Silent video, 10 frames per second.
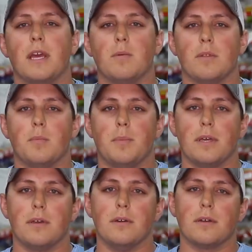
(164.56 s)
head with a
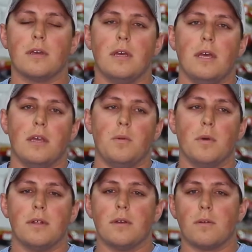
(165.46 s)
big hook, you
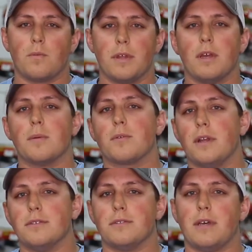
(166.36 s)
want to really
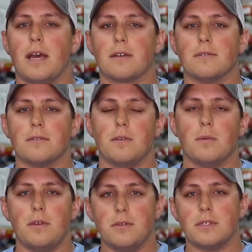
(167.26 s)
upgrade your tackle. You
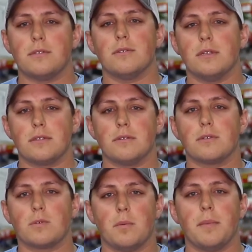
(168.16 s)
want to use a
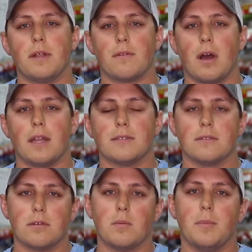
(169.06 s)
traditional swim bait rod. It's
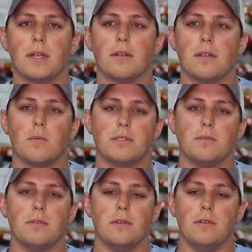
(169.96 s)
a little bigger than
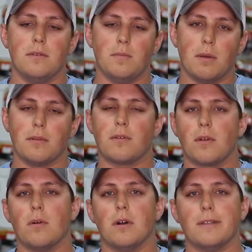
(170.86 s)
what you would be able to
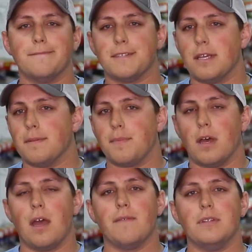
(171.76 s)
throw on, say,
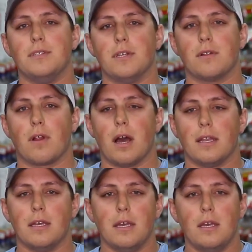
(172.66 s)
a heavy jig
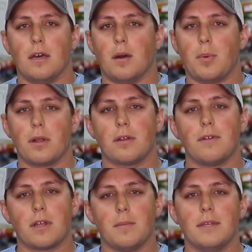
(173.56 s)
rod. Parker
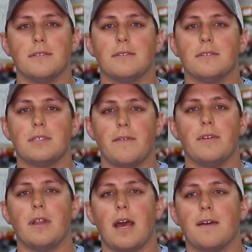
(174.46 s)
recommends
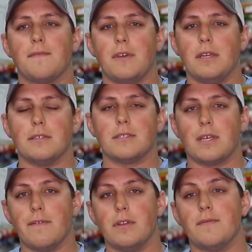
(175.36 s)
7.5 feet to
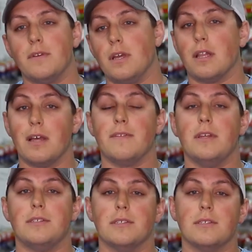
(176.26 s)
7 feet 11
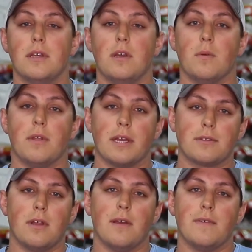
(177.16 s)
inches with an
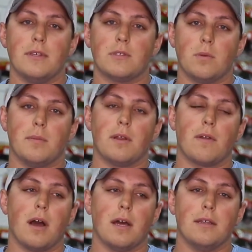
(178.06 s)
extra heavy swim bait
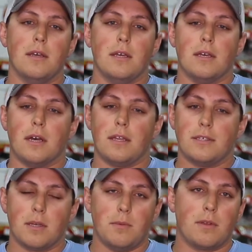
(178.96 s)
rod. You
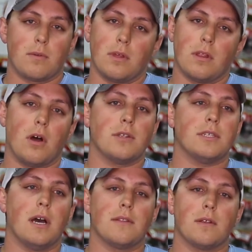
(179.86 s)
need something you can really
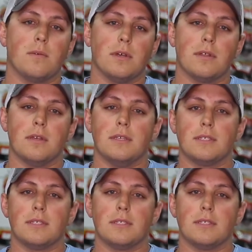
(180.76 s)
launch it out there with and